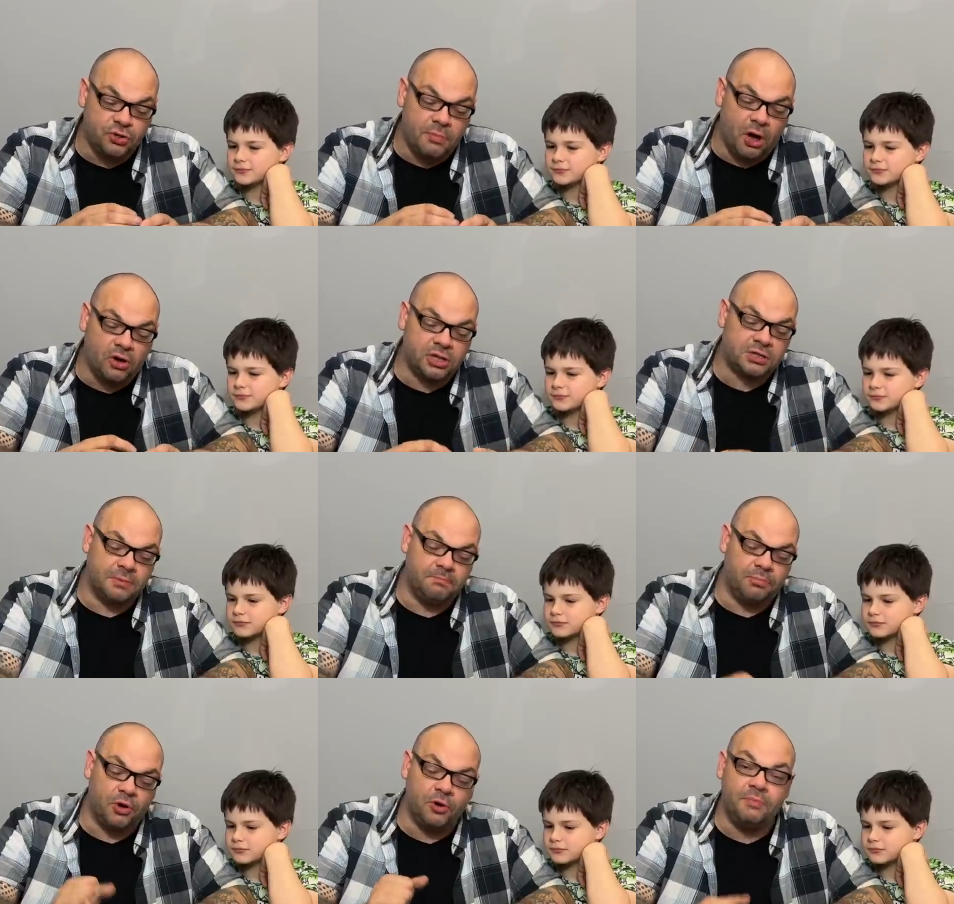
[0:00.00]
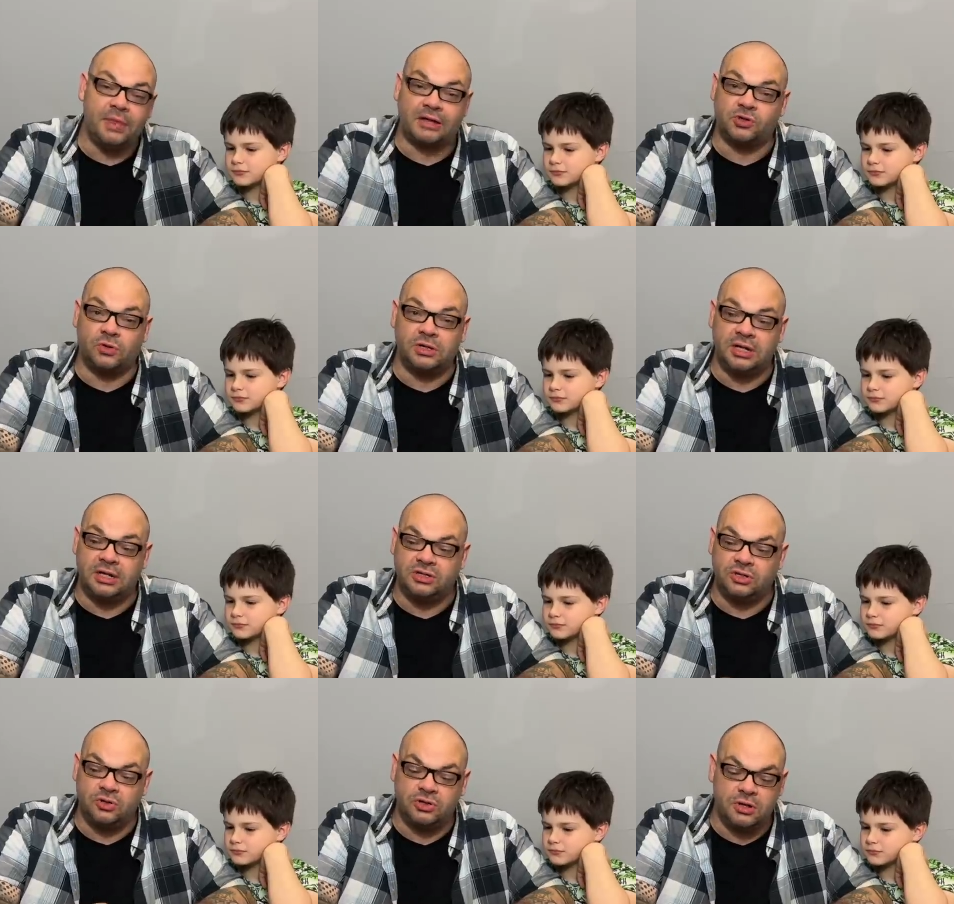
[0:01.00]
Speaker 1: box, boom, that's all you need to
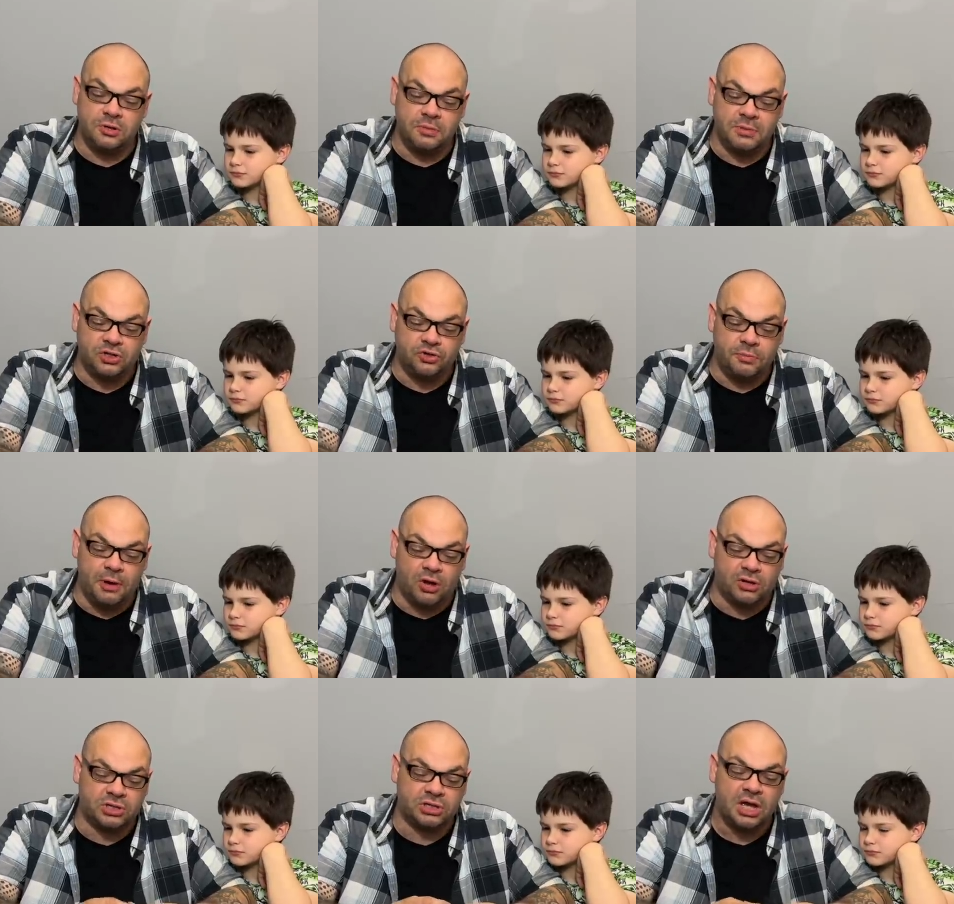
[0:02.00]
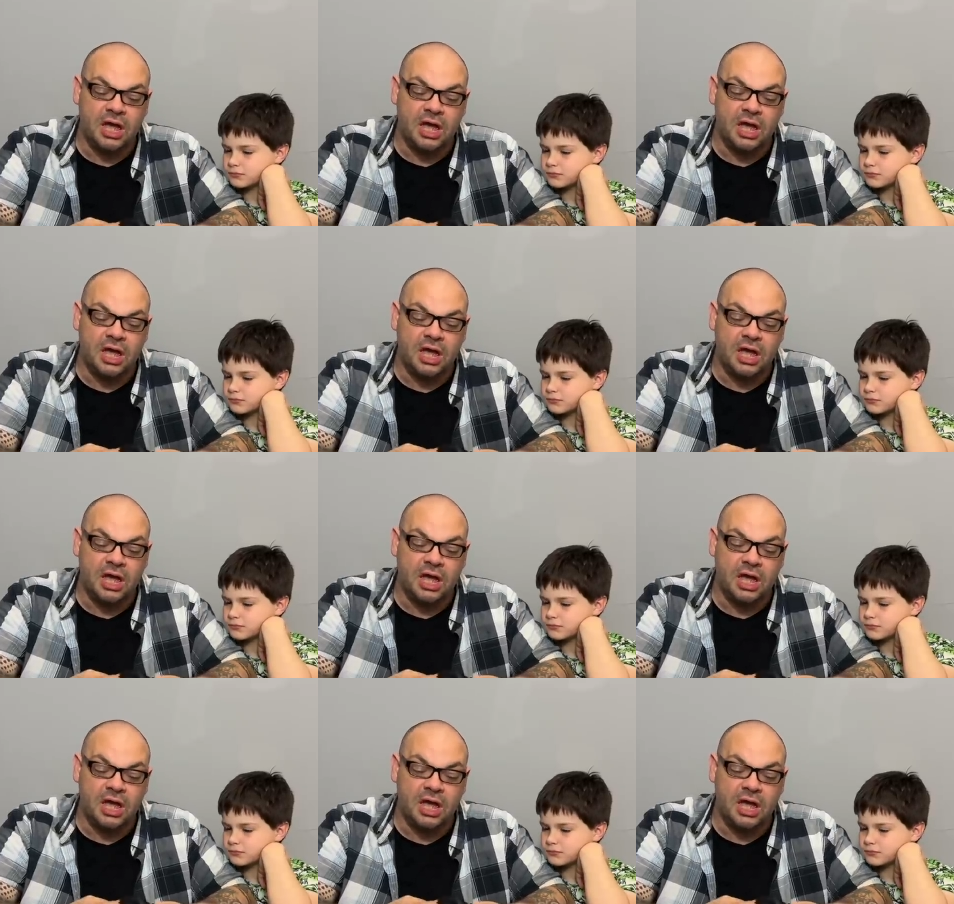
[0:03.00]
do to do the mystery box.